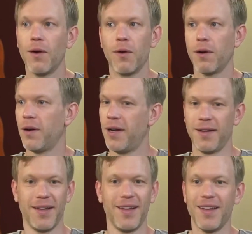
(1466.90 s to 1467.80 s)
Or
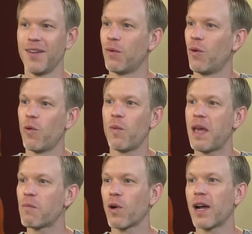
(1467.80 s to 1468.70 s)
cool. Well, we'll
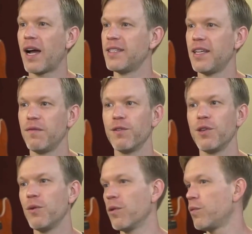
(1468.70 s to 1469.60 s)
make more content for
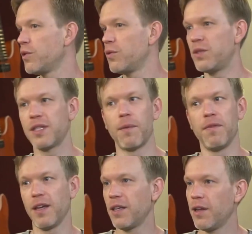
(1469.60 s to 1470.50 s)
you, or we'll do
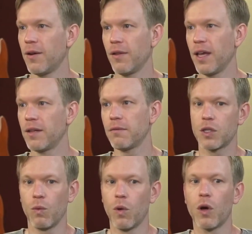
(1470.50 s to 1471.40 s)
something. You know, yeah. like
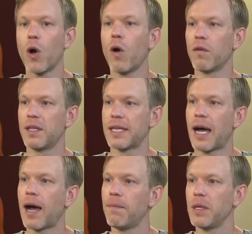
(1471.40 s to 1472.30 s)
we'll go over the
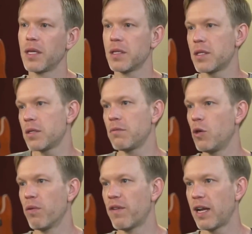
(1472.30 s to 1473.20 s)
top because
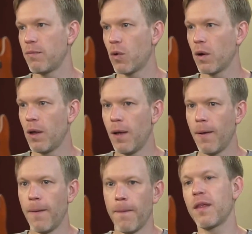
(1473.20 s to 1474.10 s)
you provided more.
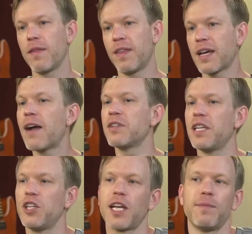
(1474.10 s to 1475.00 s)
Yeah. The
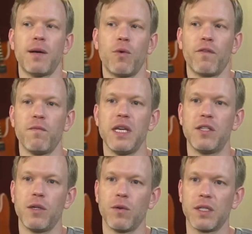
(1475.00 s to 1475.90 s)
conversation comes up more for
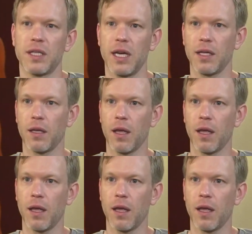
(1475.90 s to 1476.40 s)
me too, where it's like,